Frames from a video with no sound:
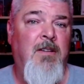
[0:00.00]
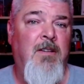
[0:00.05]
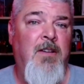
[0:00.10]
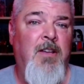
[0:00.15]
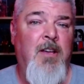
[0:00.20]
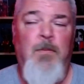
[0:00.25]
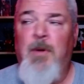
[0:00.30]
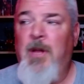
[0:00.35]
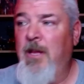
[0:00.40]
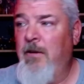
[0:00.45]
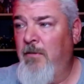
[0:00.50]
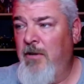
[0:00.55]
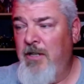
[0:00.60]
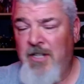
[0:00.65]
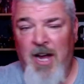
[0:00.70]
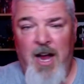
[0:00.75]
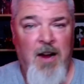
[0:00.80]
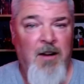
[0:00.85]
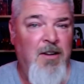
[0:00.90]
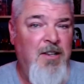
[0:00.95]
He'll probably
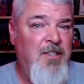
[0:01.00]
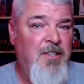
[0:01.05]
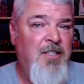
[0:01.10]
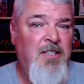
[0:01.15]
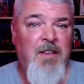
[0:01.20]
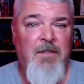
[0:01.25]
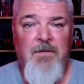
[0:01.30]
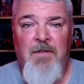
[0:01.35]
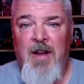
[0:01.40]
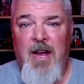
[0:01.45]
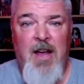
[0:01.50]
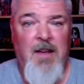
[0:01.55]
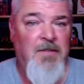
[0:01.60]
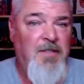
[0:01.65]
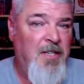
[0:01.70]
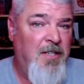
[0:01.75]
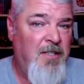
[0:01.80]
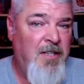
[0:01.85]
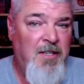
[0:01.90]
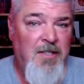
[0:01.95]
retire at 65,
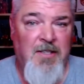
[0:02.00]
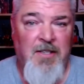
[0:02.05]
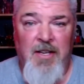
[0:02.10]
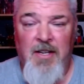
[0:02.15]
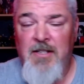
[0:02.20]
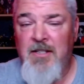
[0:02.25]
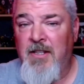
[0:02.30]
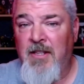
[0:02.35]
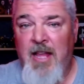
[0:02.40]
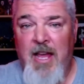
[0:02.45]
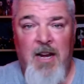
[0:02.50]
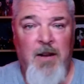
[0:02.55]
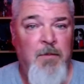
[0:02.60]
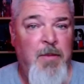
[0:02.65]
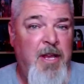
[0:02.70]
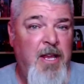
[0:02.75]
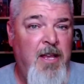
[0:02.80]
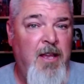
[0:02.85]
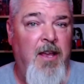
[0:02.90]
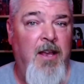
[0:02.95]
66, and that'll
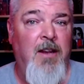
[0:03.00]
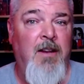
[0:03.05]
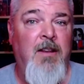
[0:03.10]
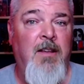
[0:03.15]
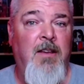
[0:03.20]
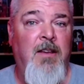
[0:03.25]
be it.